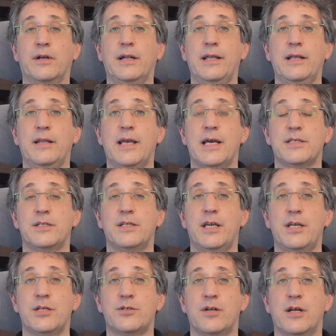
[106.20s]
clearly has an
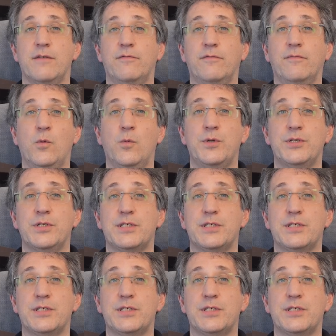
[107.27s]
href, which is